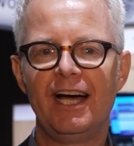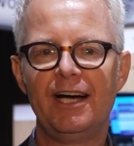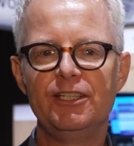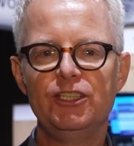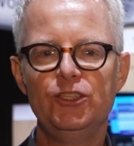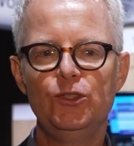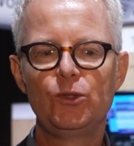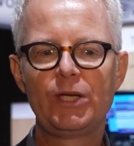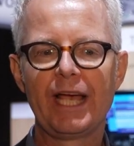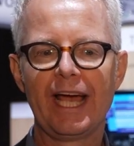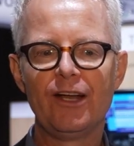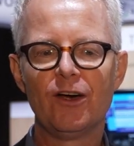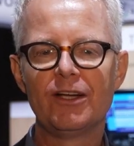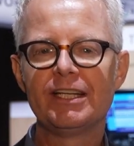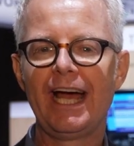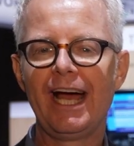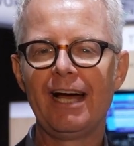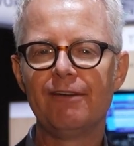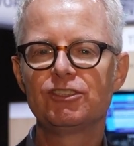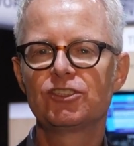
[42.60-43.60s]
you cannot
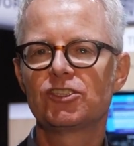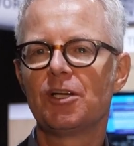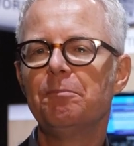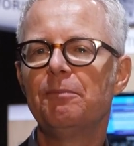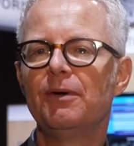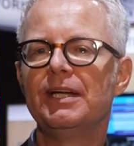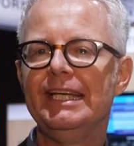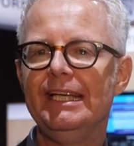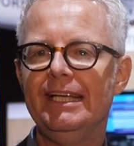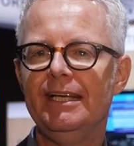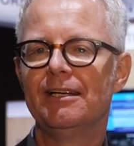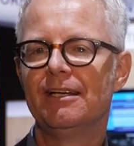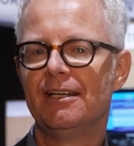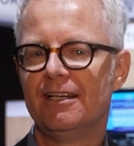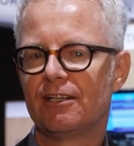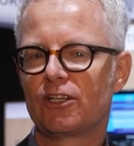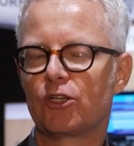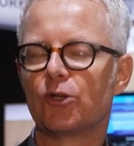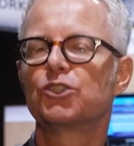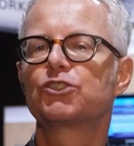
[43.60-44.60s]
have somebody
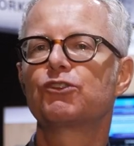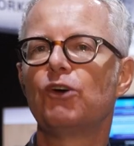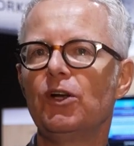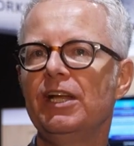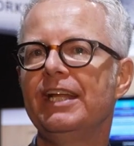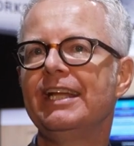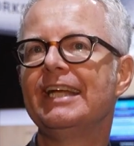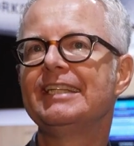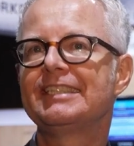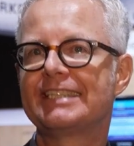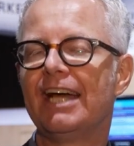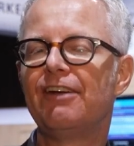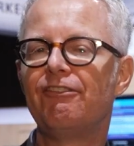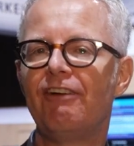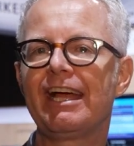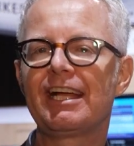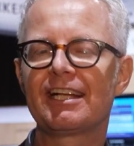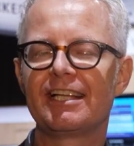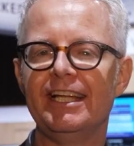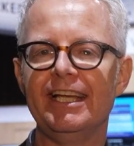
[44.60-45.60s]
controlling it
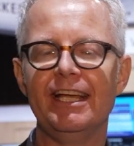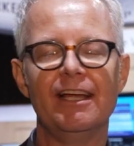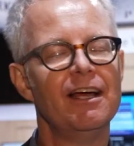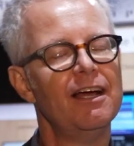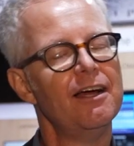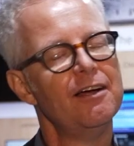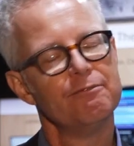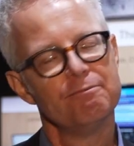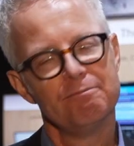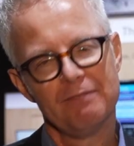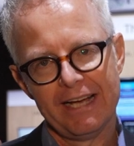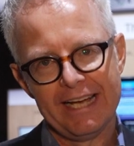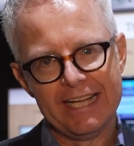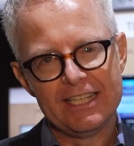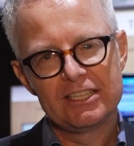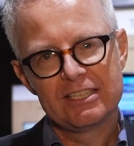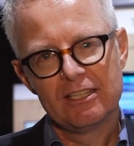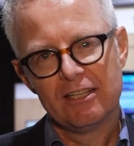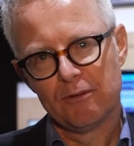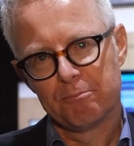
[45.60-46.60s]
directly.
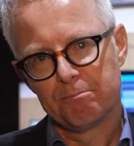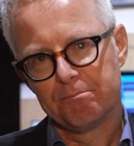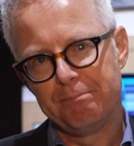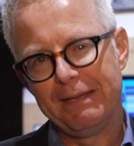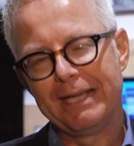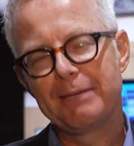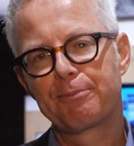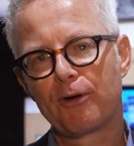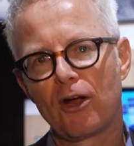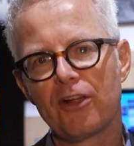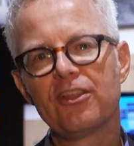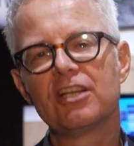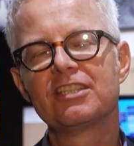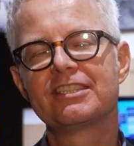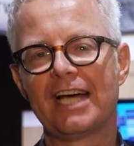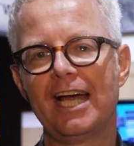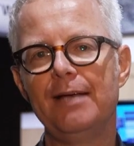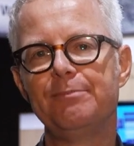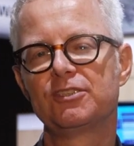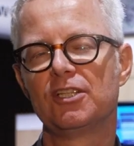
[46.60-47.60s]
In Big Brother
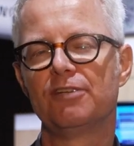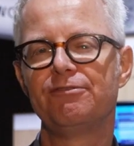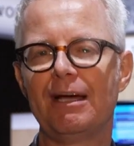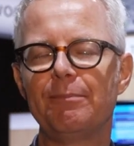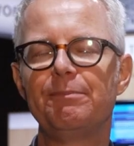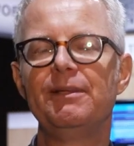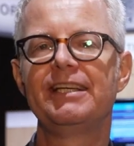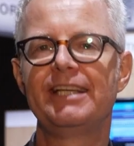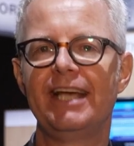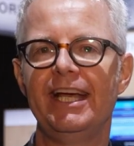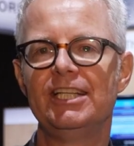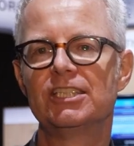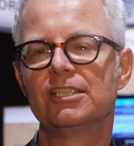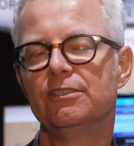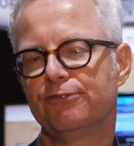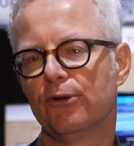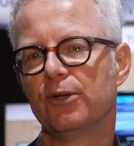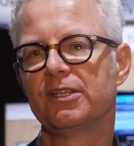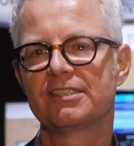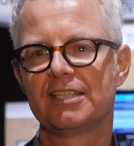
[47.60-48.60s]
types of application,
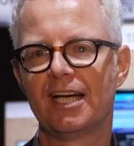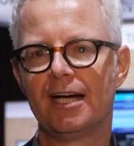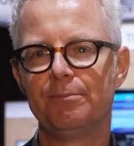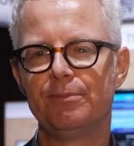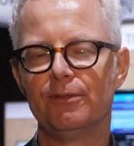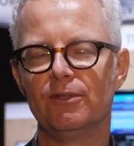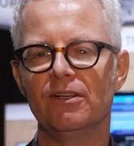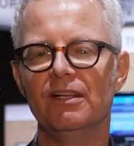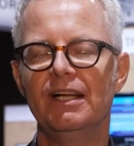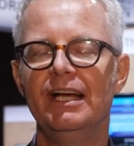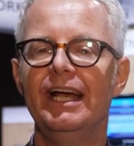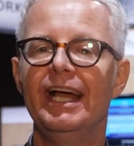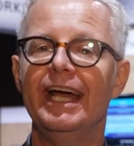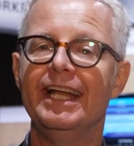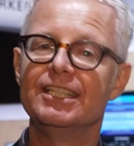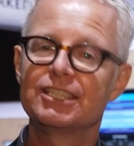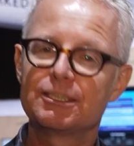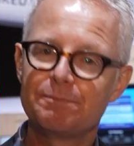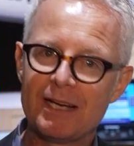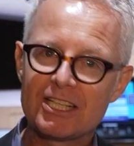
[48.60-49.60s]
for example. And
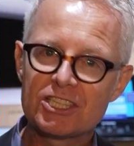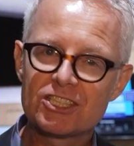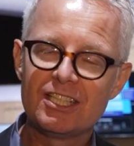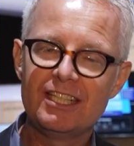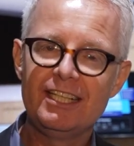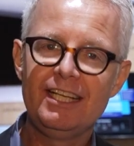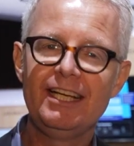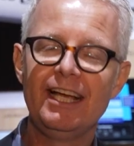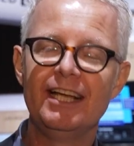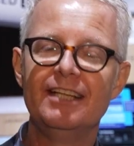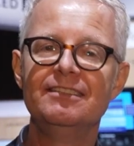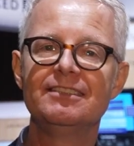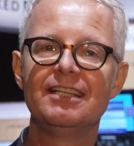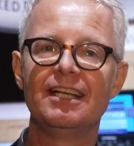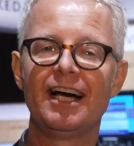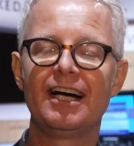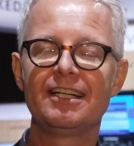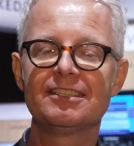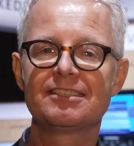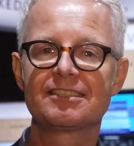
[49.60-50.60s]
especially in the
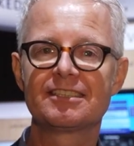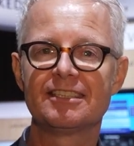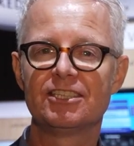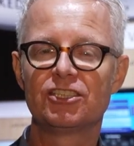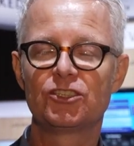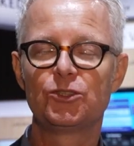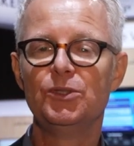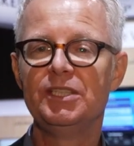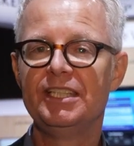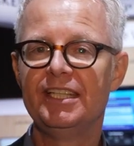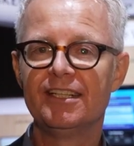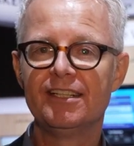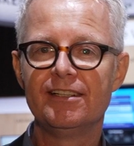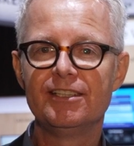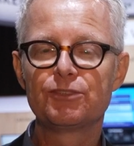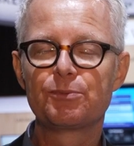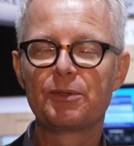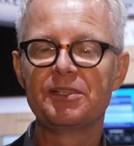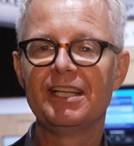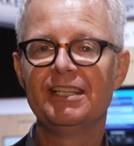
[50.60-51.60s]
last 2
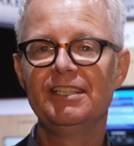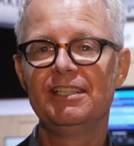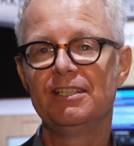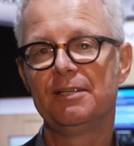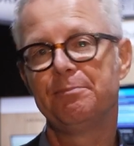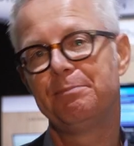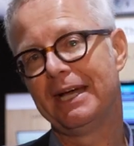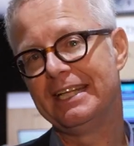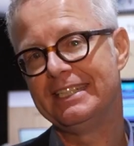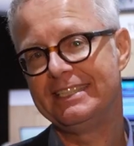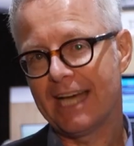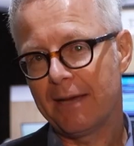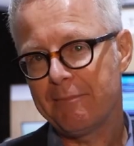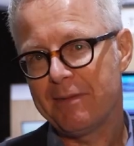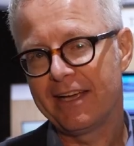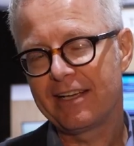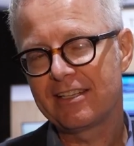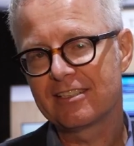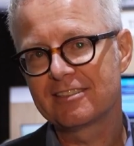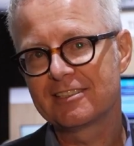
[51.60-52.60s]
years within the
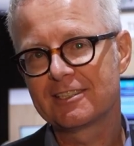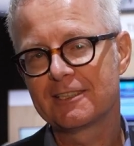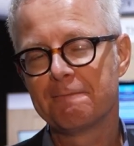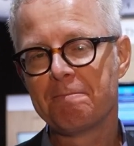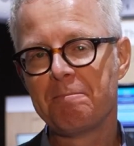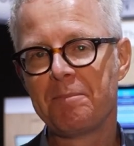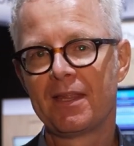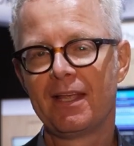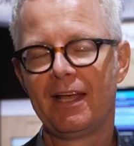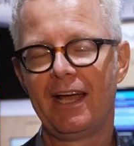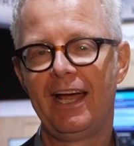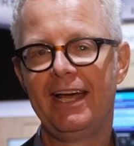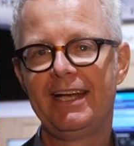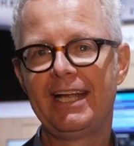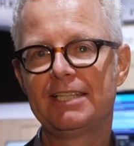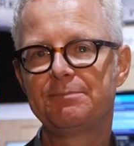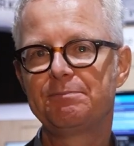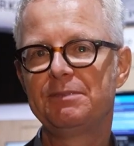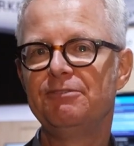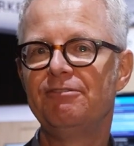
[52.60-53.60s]
pandemics, it
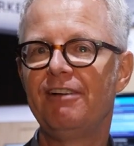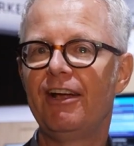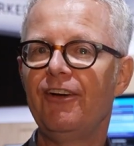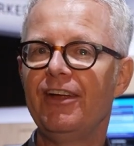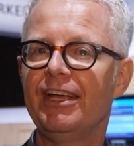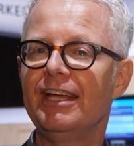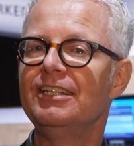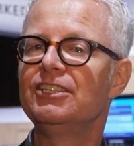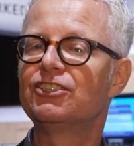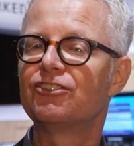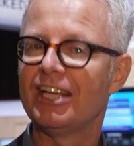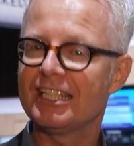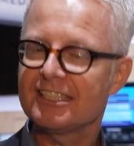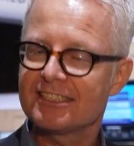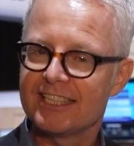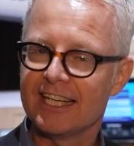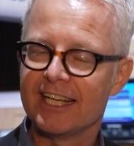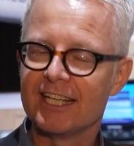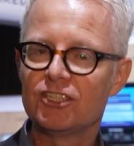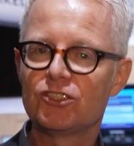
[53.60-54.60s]
has been very
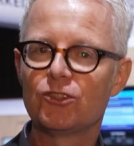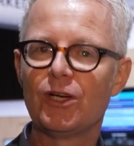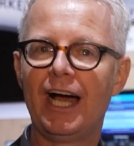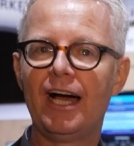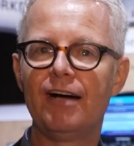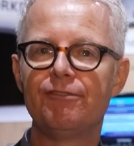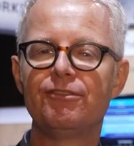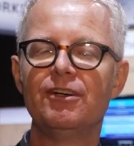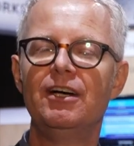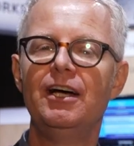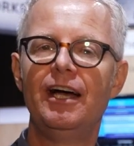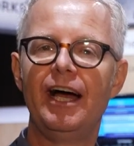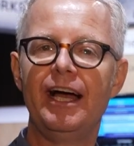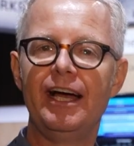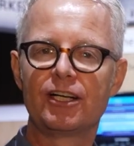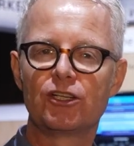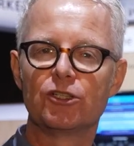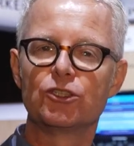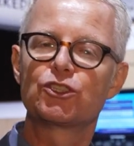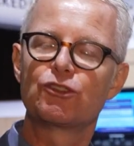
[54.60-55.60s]
interesting to have
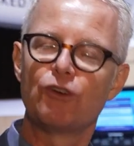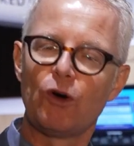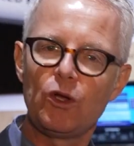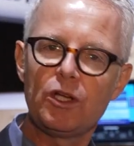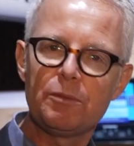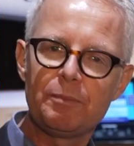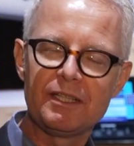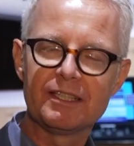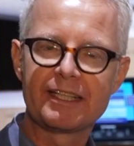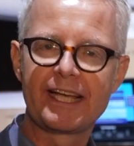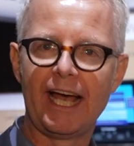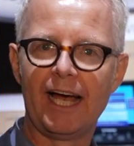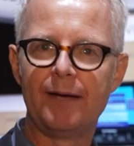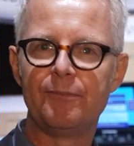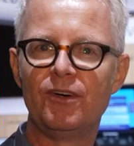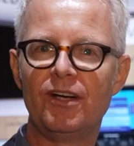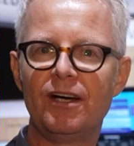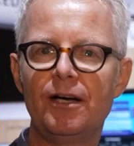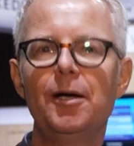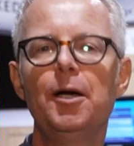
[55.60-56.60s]
a controllable
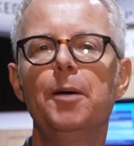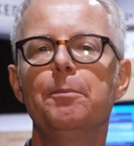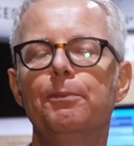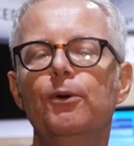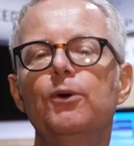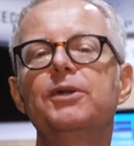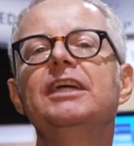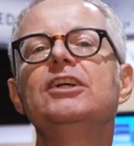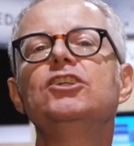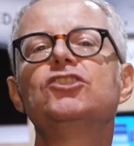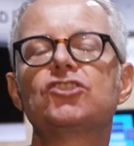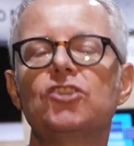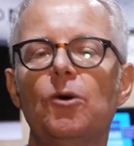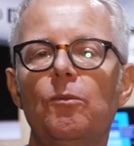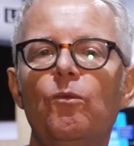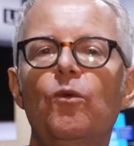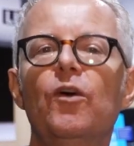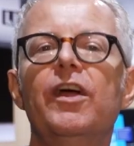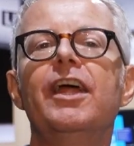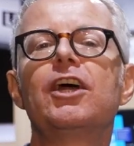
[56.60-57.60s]
camera putting
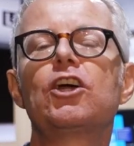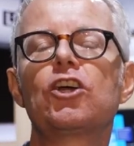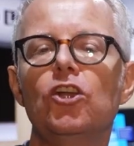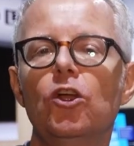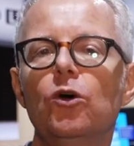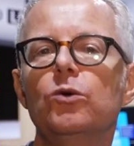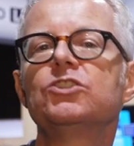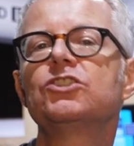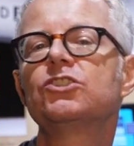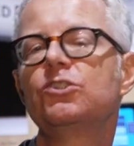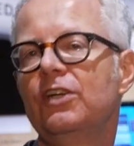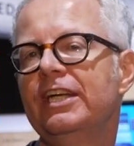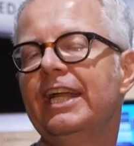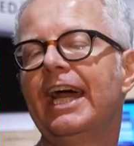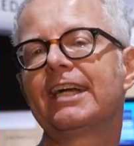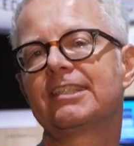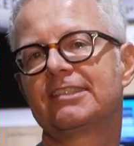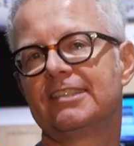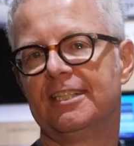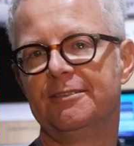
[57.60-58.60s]
somewhere close to an actor.